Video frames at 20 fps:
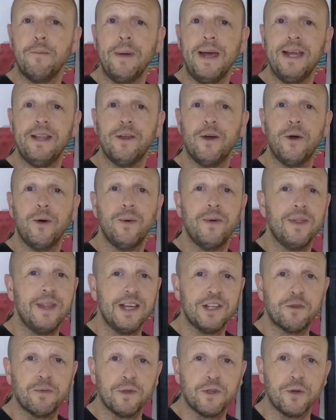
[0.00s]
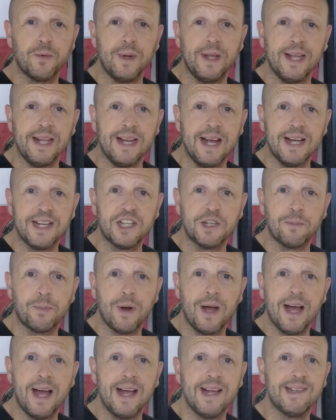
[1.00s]
for me though, this was a really nice
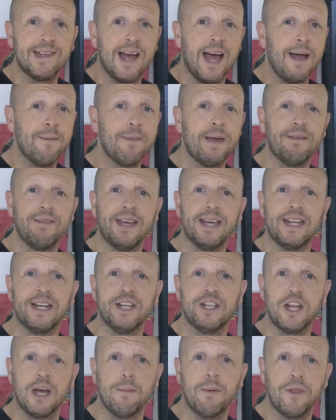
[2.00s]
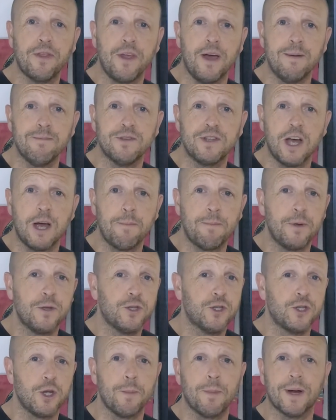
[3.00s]
surprise. I'm giving it a double thumbs up.
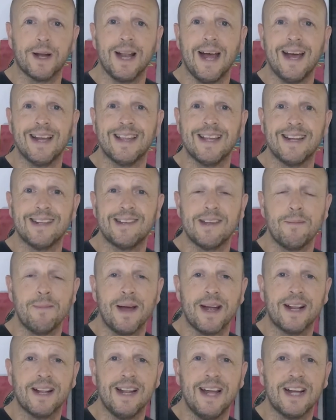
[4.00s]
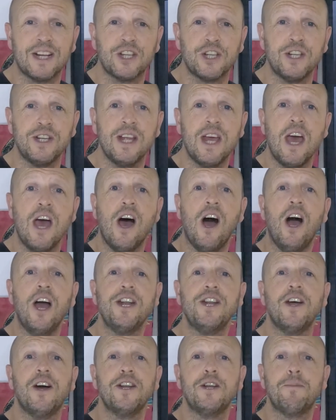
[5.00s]
Super glad that it's in my collection.
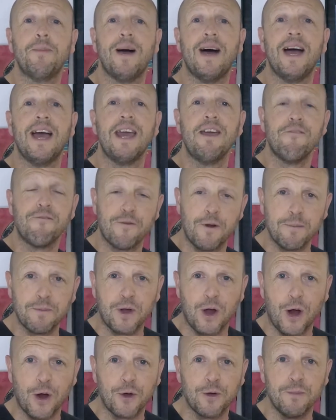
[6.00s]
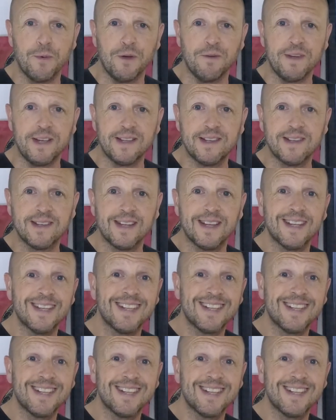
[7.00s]
Out now to buy from Cargo Movies.